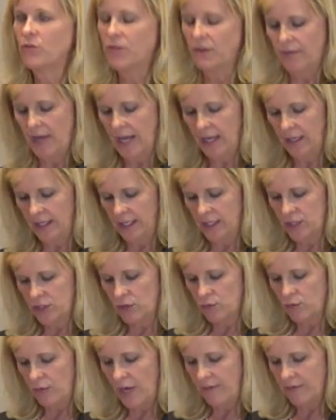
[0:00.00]
the
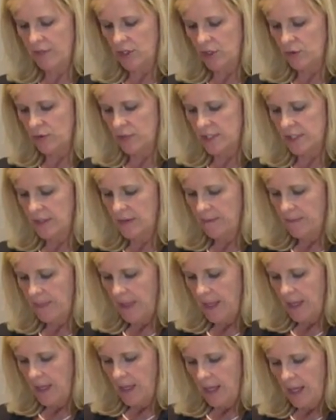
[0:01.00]
violation revenues
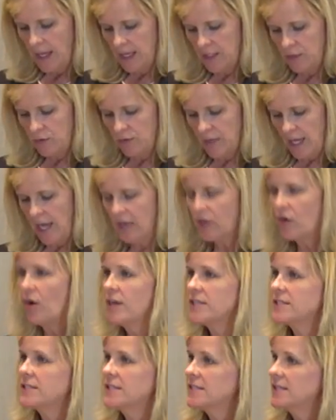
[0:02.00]
and do not
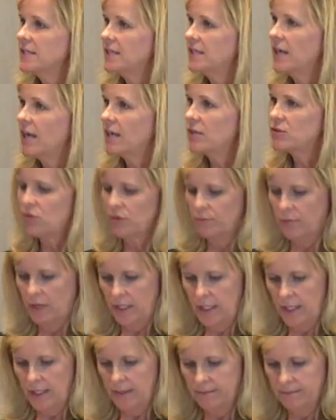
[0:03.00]
cost the city extra
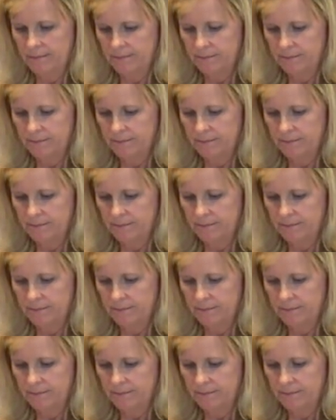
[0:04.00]
money.